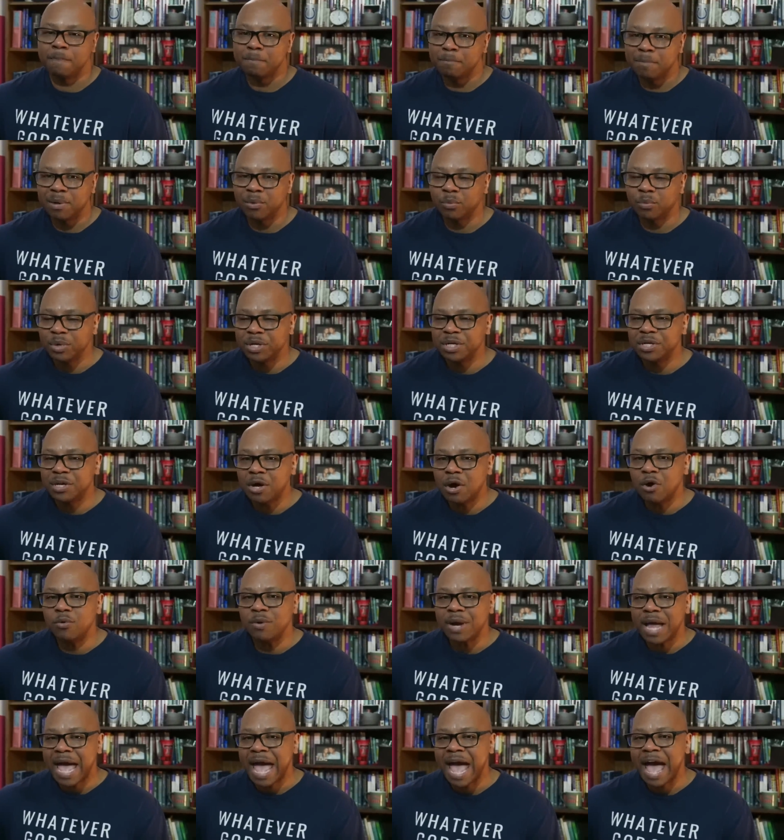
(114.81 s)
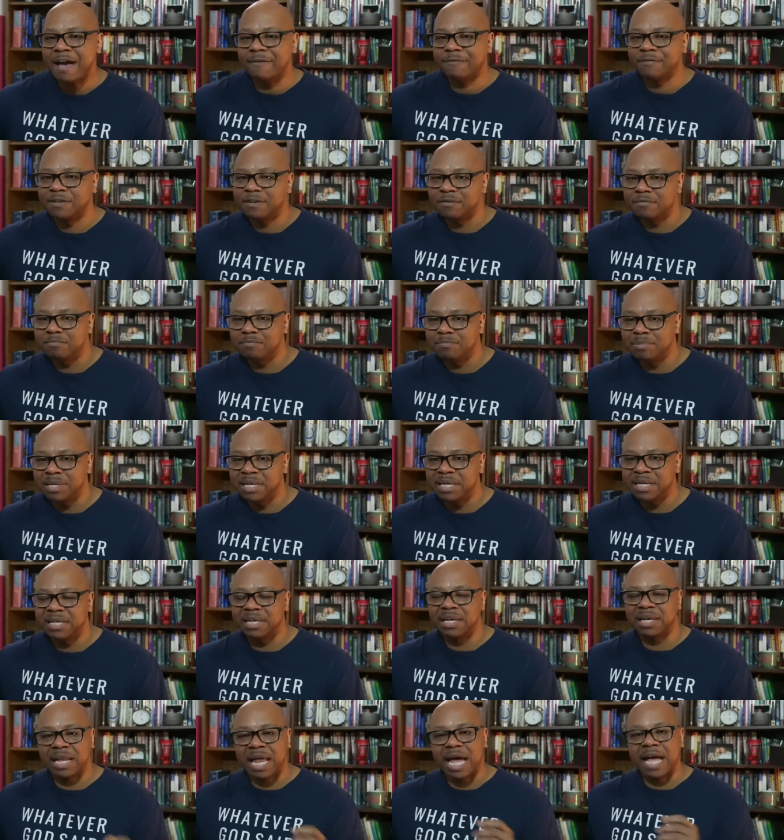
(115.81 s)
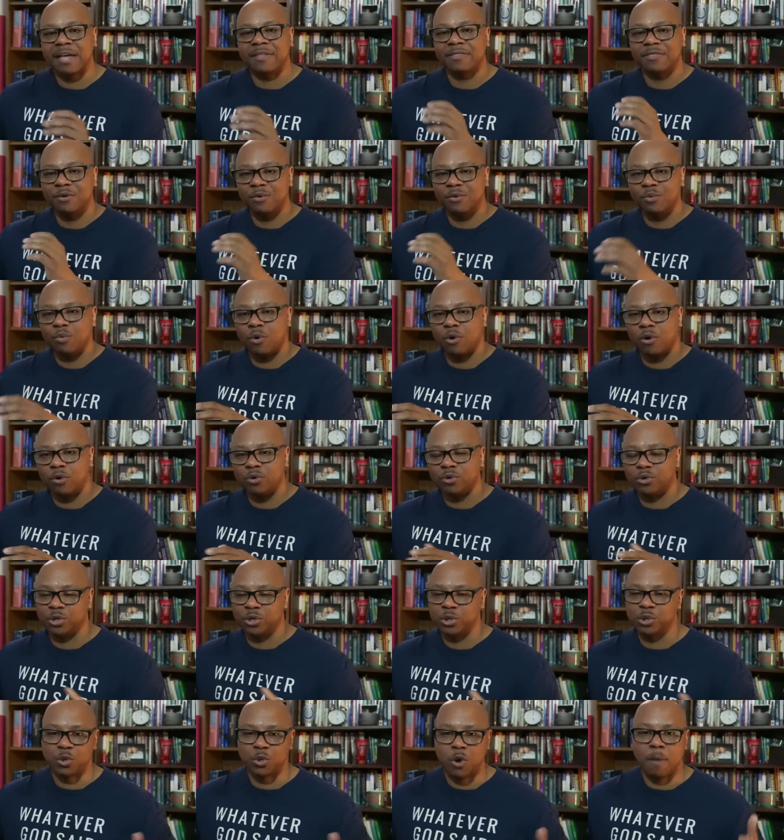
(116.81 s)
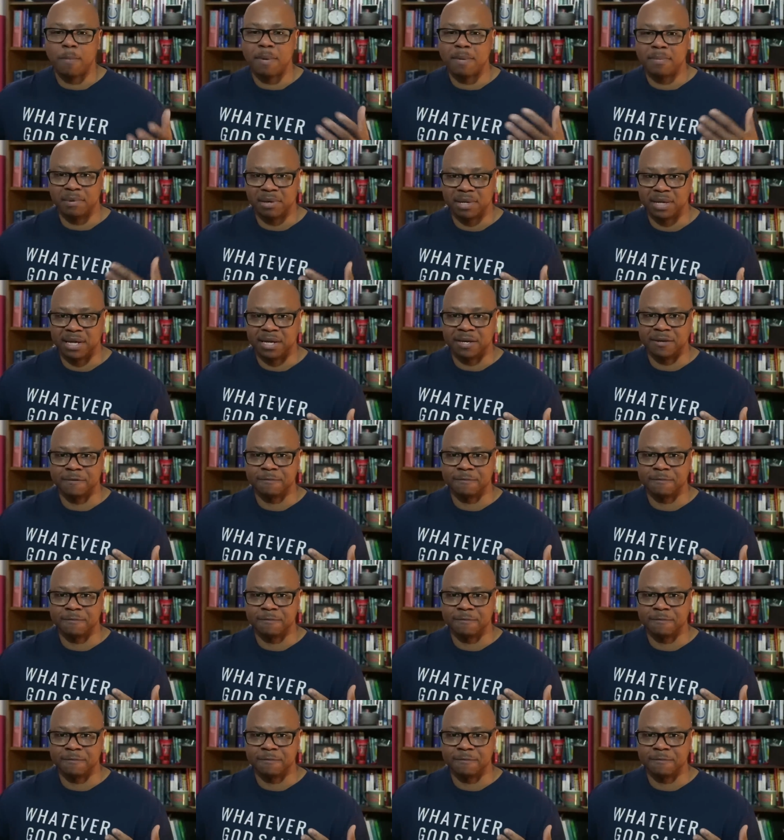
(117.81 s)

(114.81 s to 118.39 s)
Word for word: But we don't have to be like the world to draw people in.